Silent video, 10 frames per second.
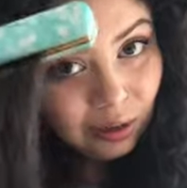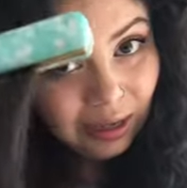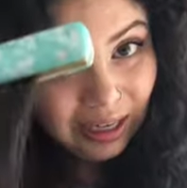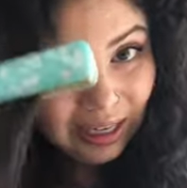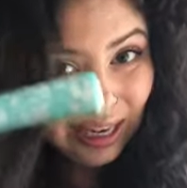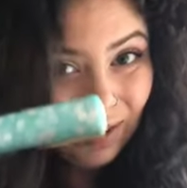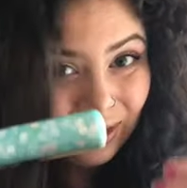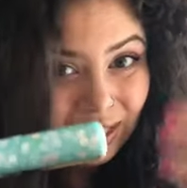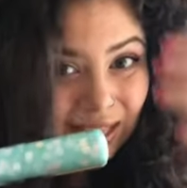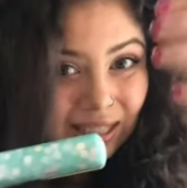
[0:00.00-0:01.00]
can
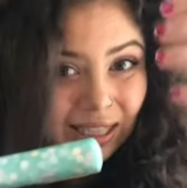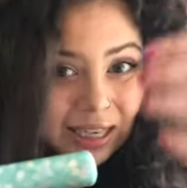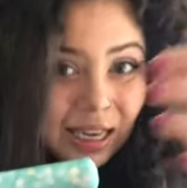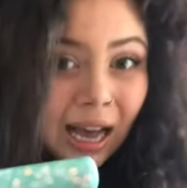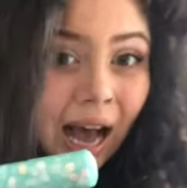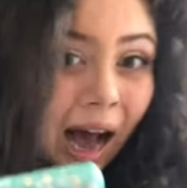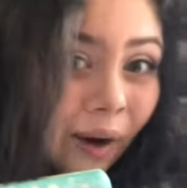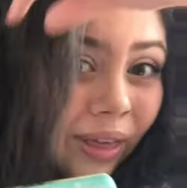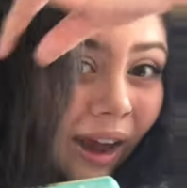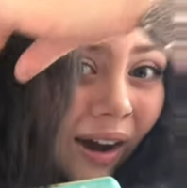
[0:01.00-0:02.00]
even see how
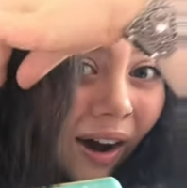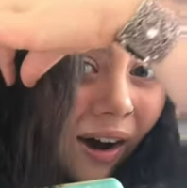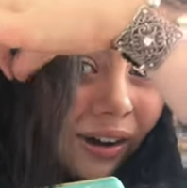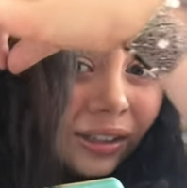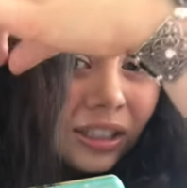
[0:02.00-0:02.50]
there are